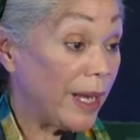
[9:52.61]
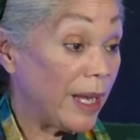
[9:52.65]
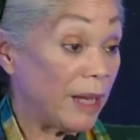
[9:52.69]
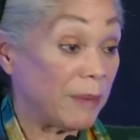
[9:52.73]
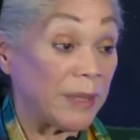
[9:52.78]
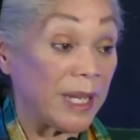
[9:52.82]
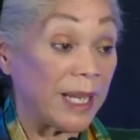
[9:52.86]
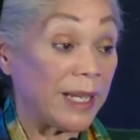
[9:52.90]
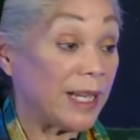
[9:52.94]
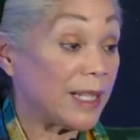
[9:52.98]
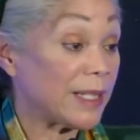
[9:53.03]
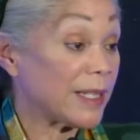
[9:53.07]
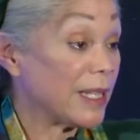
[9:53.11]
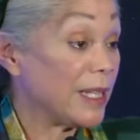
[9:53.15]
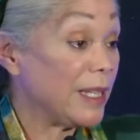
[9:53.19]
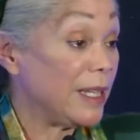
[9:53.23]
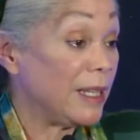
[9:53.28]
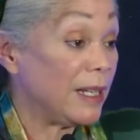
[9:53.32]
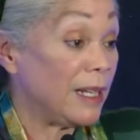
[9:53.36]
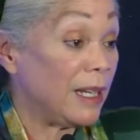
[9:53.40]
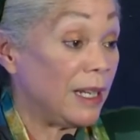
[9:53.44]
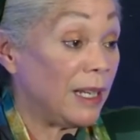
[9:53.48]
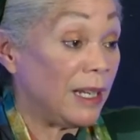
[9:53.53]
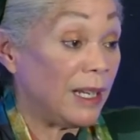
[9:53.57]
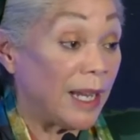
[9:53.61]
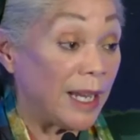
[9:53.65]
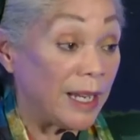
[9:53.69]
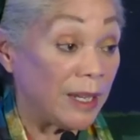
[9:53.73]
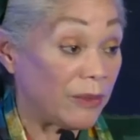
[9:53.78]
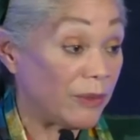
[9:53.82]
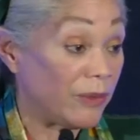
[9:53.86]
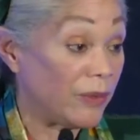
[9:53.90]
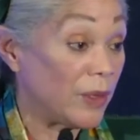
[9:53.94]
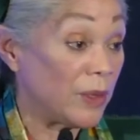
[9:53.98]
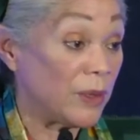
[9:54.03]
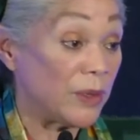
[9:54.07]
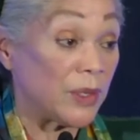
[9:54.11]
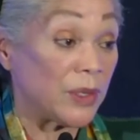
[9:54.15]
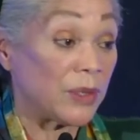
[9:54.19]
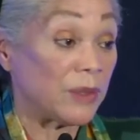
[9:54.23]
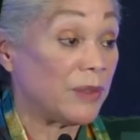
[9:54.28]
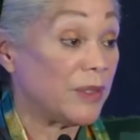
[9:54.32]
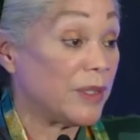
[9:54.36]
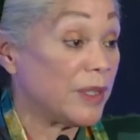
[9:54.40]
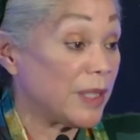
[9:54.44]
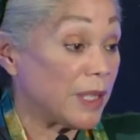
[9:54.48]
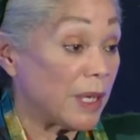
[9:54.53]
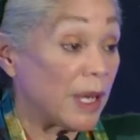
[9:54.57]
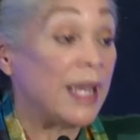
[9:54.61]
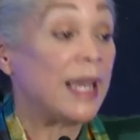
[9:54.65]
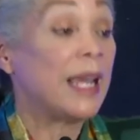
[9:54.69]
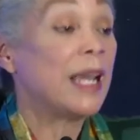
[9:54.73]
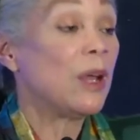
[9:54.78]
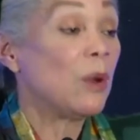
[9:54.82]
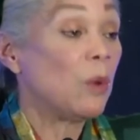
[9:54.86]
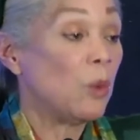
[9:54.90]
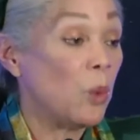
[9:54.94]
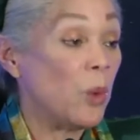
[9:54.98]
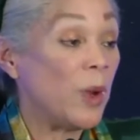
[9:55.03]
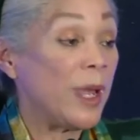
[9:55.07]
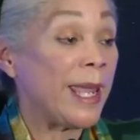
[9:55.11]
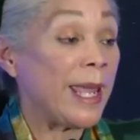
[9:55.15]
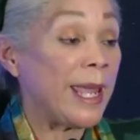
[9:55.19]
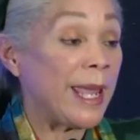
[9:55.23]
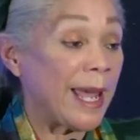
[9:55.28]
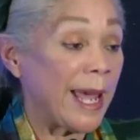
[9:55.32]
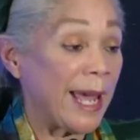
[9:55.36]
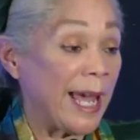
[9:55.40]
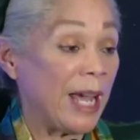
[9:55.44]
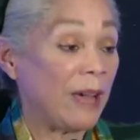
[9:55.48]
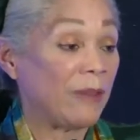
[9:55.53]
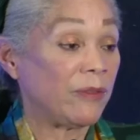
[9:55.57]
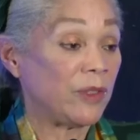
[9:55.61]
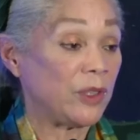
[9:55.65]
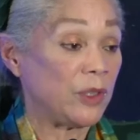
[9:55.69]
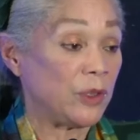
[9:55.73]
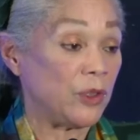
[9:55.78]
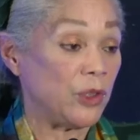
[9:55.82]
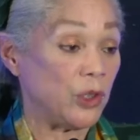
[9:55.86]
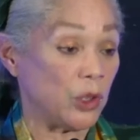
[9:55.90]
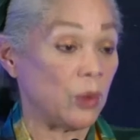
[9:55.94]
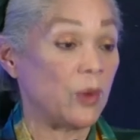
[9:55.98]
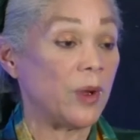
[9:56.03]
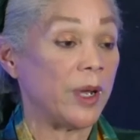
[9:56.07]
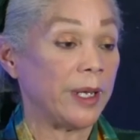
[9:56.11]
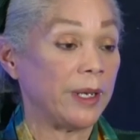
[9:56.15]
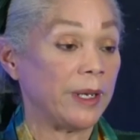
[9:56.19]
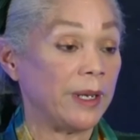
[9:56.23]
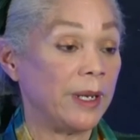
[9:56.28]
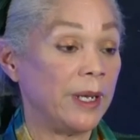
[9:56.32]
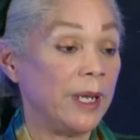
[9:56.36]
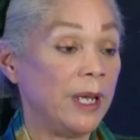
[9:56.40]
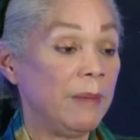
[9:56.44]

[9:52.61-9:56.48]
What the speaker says: I'm not asking you to like folks. We have to join,